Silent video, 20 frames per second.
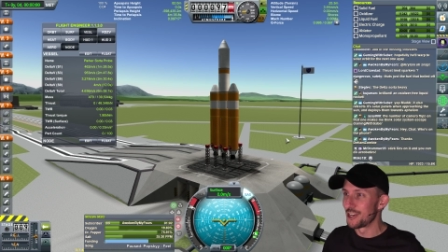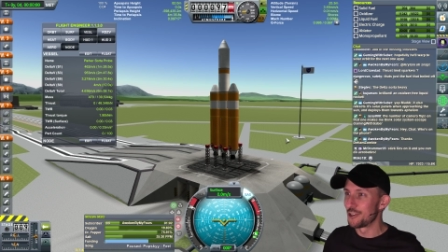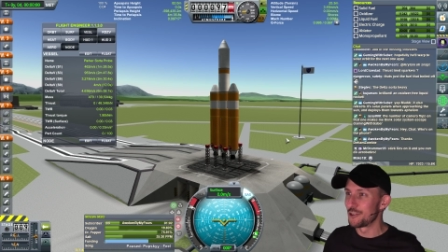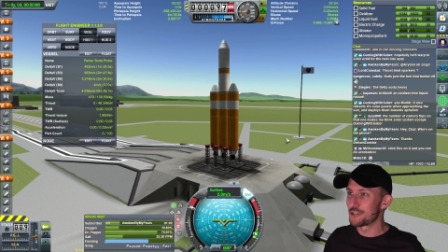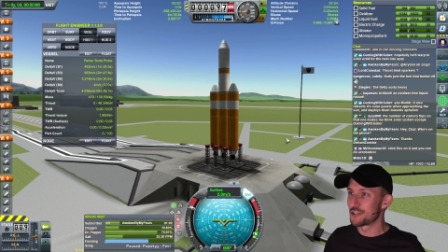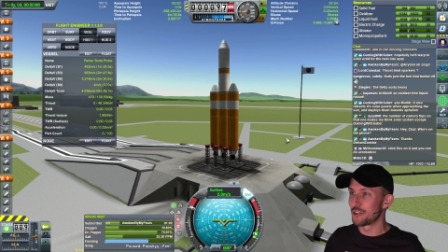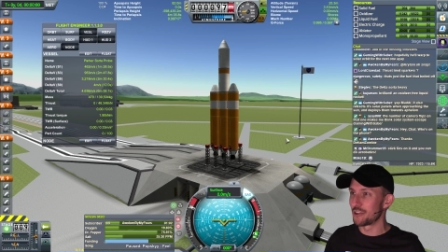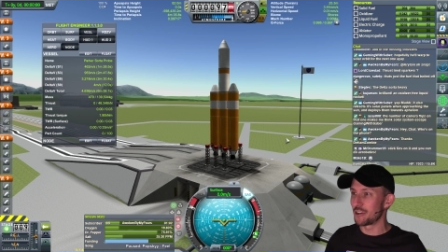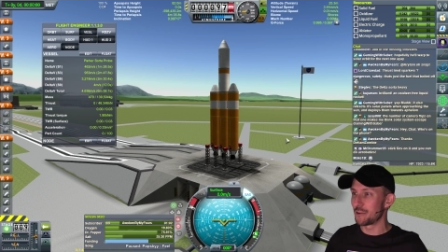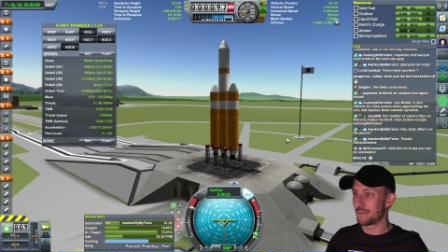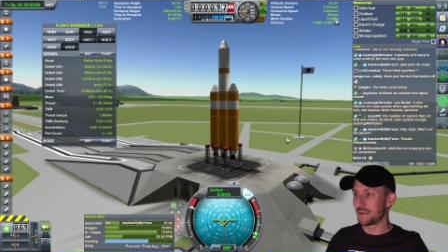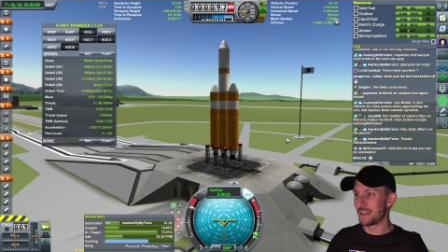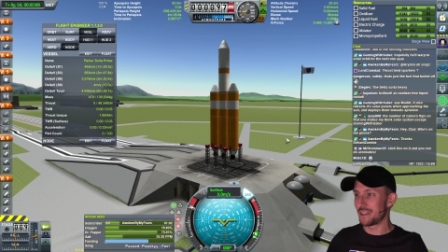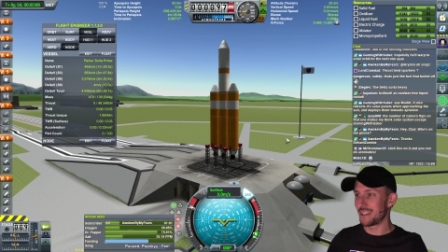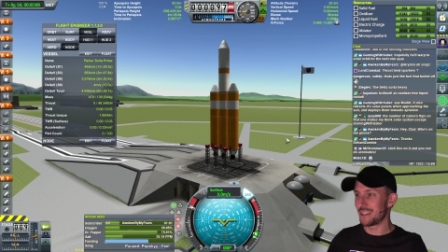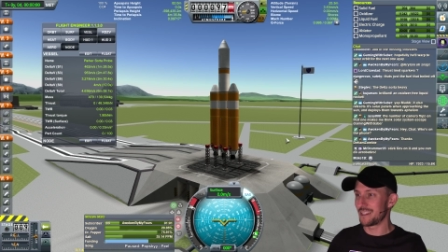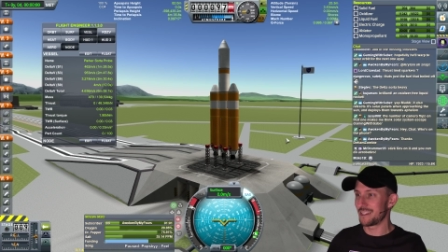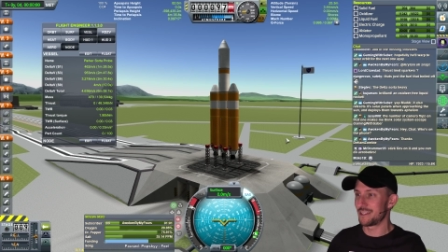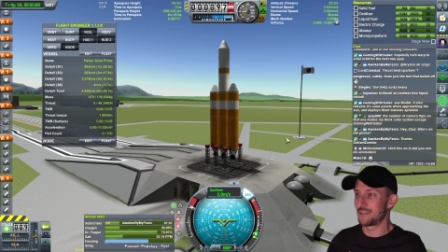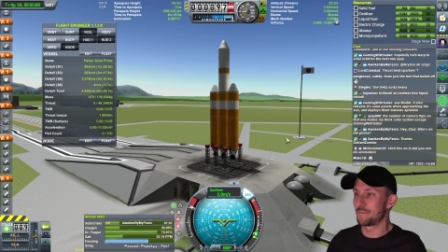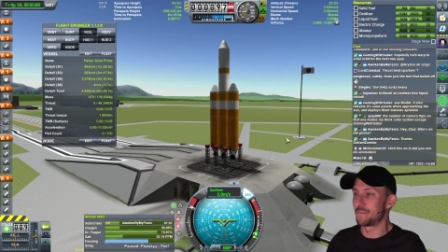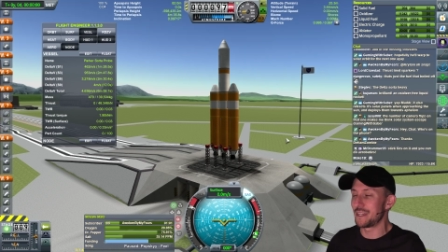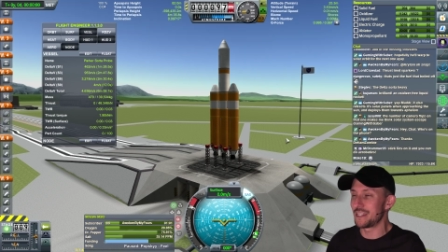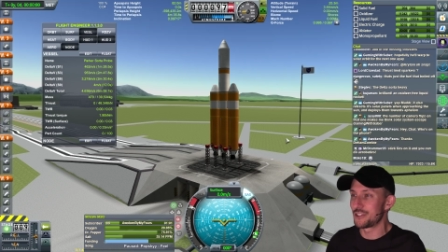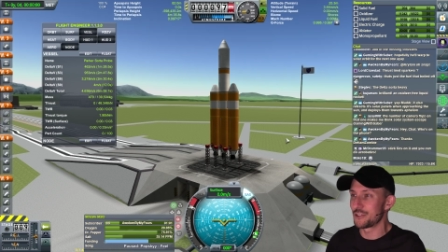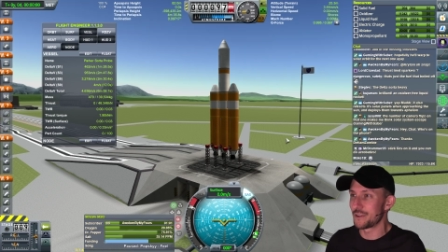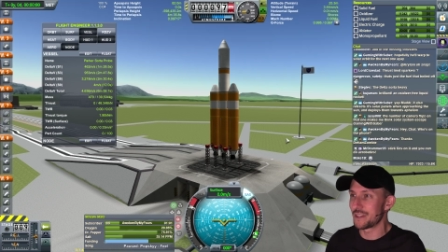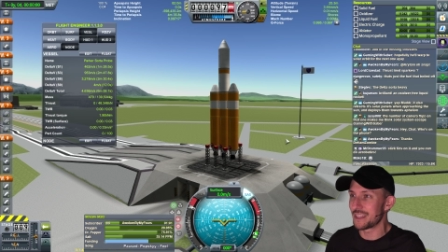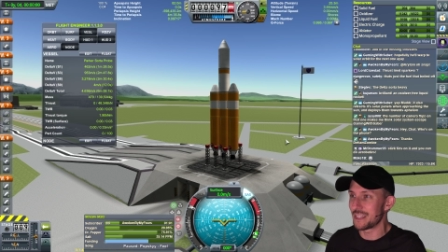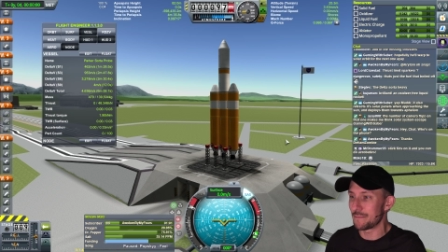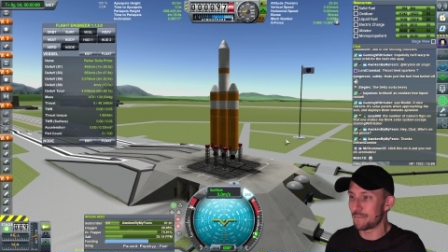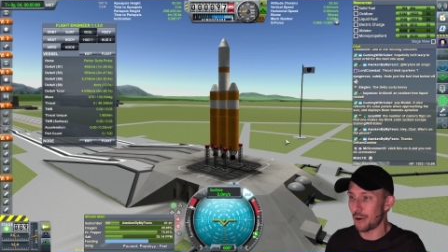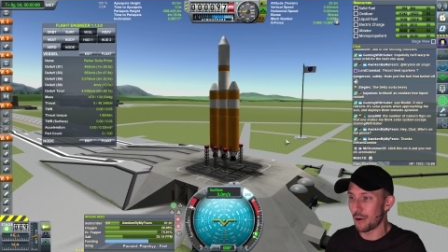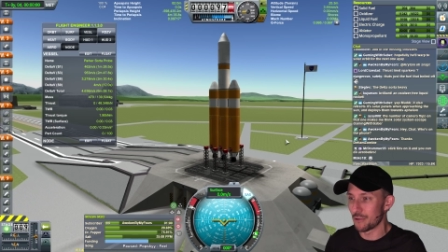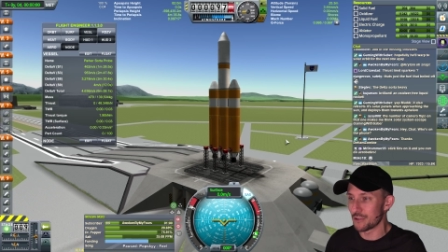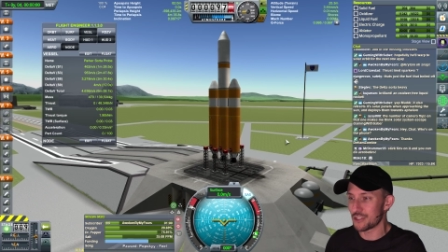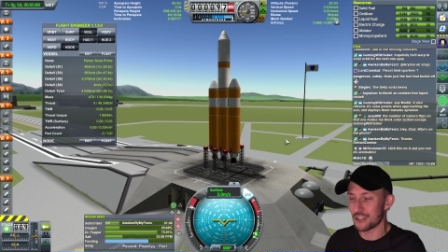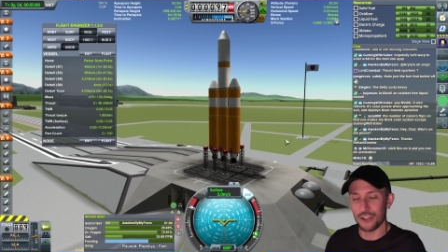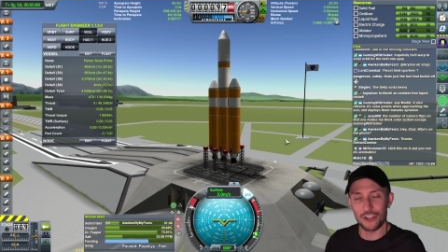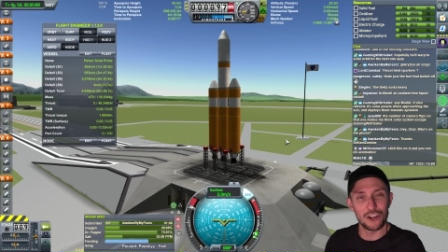who's going to be doing the
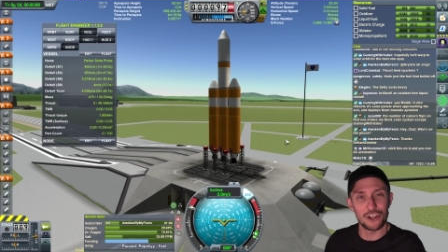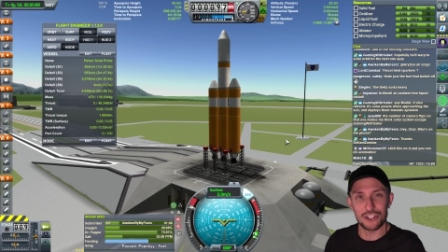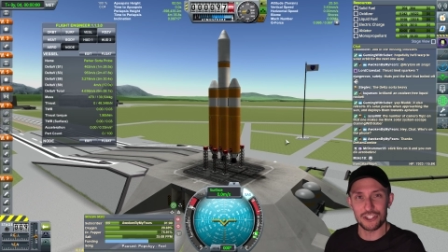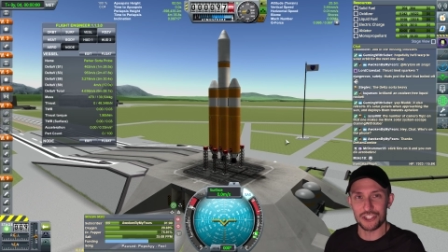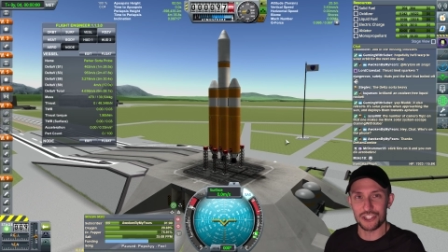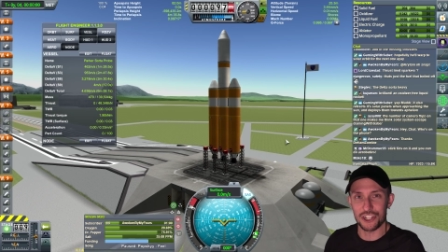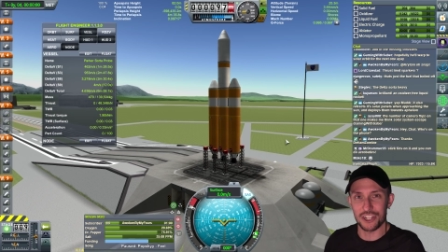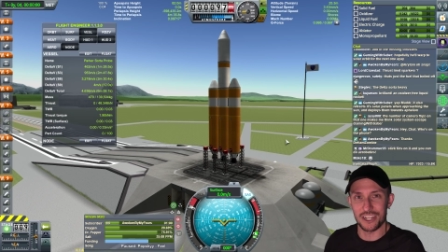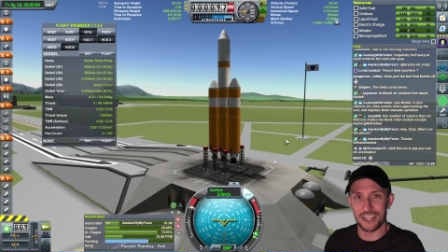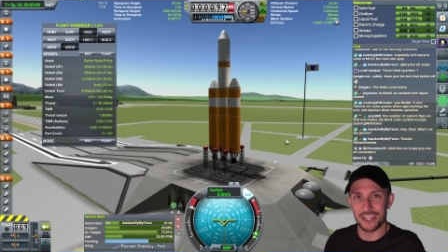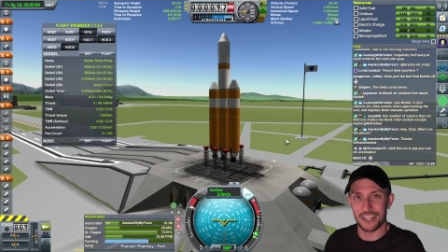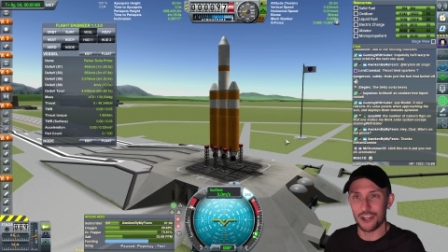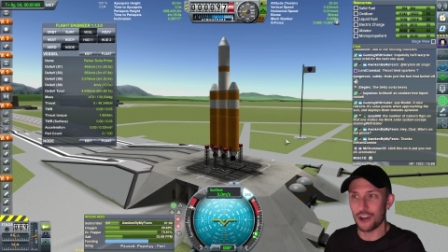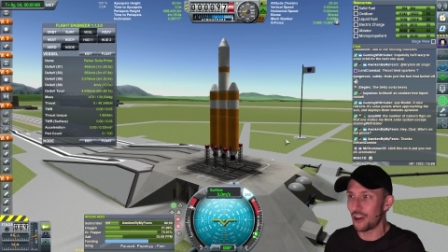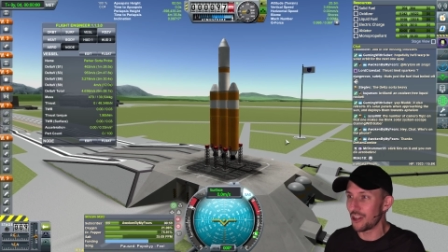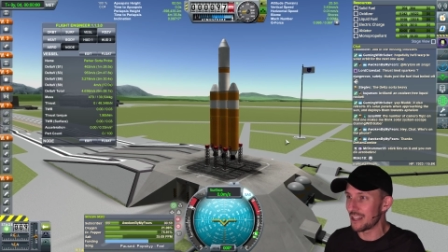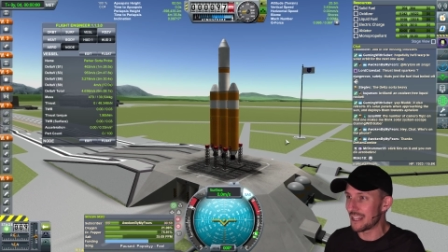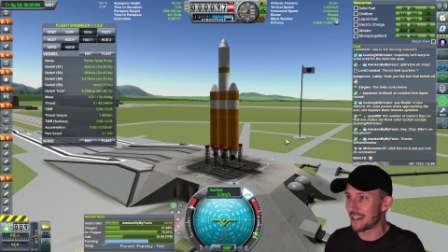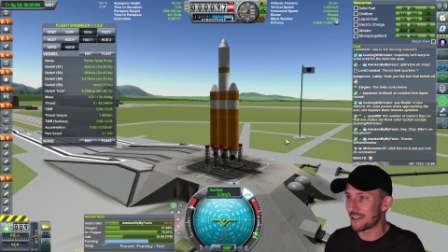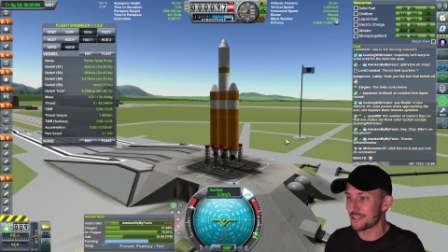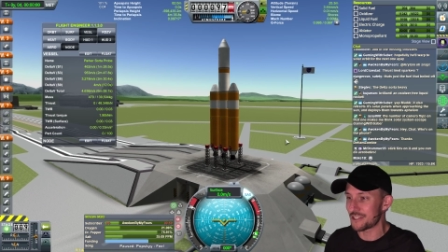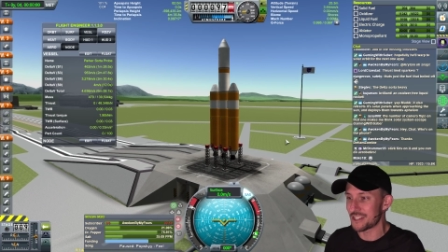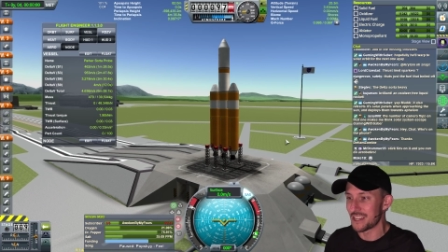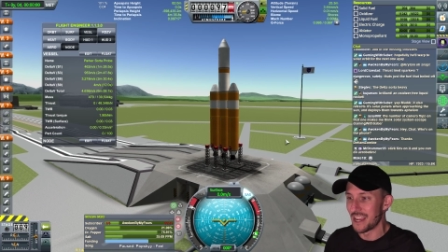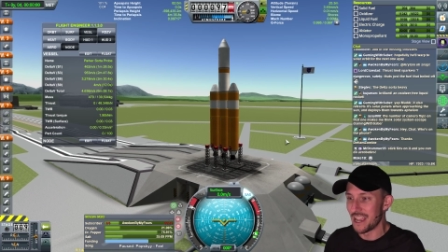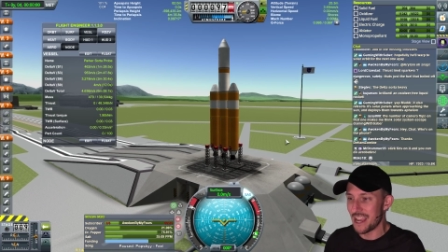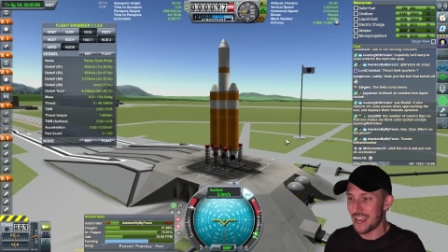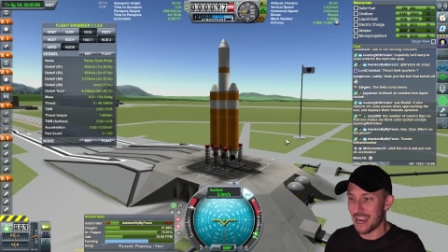post-launch callouts.